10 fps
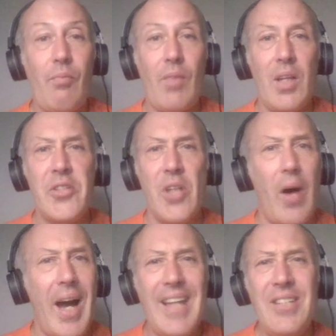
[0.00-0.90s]
so
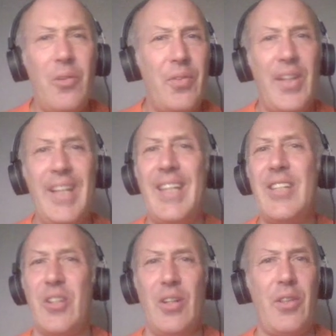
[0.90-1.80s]
I don't think
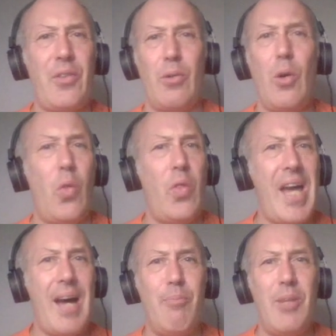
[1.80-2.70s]
he's going to throw
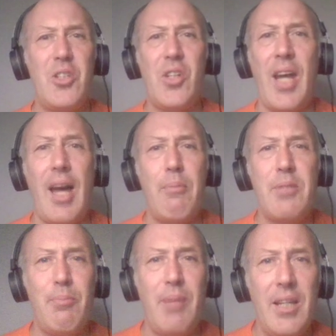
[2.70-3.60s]
that much cap
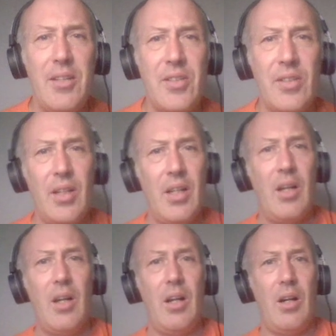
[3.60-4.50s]
space
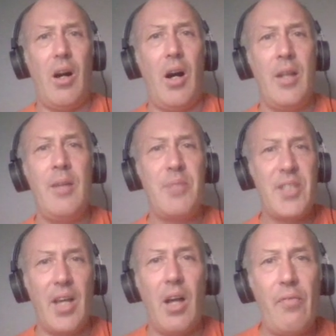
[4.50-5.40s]
on
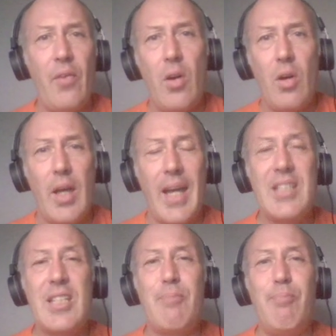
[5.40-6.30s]
himself,
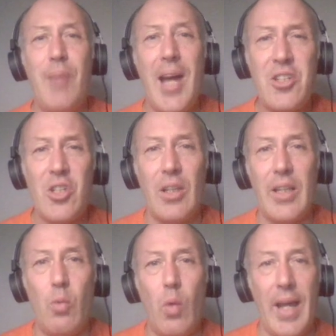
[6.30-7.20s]

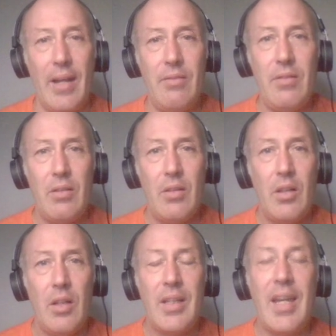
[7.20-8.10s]
especially when
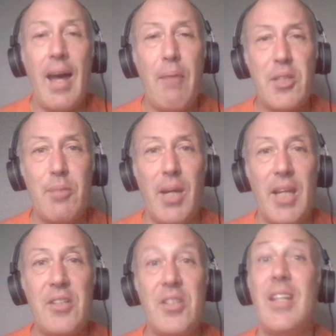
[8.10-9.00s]
cap
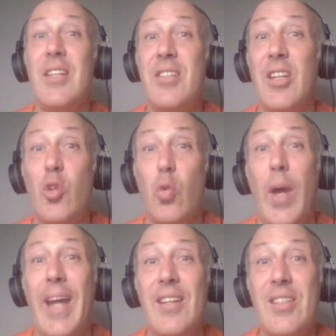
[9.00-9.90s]
space is the
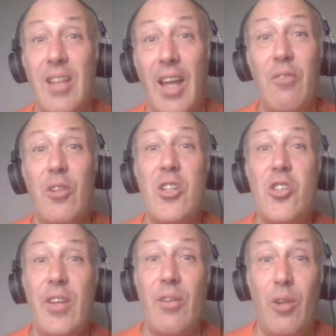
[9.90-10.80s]
greatest
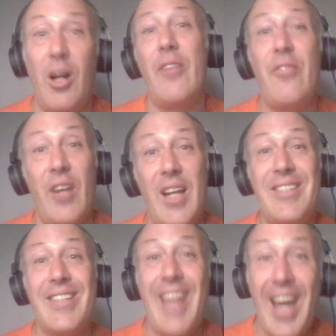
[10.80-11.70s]
leverage that Ron
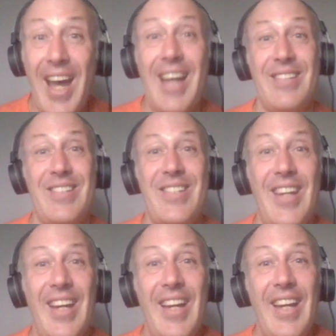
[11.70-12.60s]
Francis has.
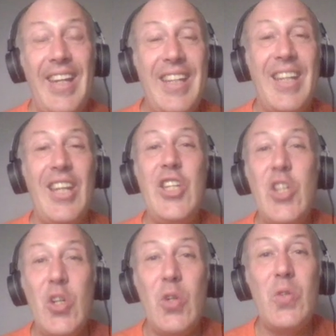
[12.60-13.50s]
He can
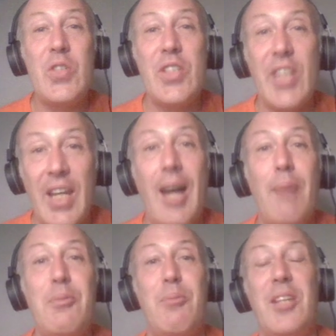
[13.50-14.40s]
use the
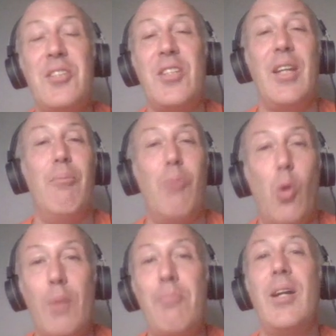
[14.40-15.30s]
cap space to get
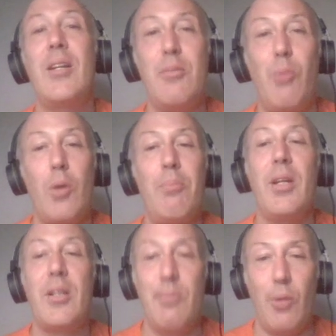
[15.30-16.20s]
more picks, more
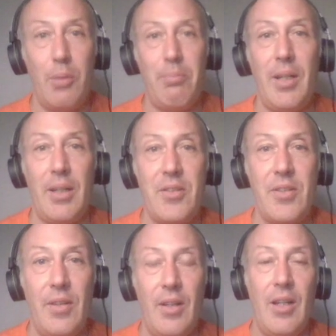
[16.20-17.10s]
picks, more
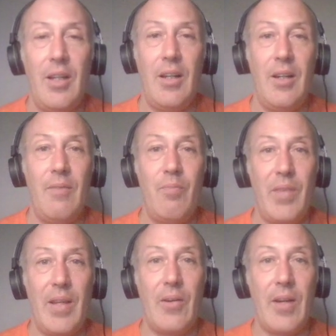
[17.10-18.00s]
picks.
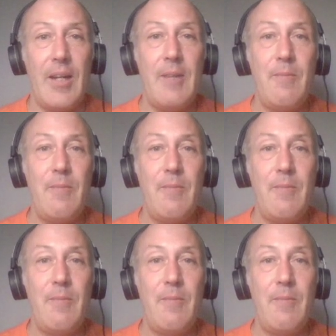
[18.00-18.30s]
Okay.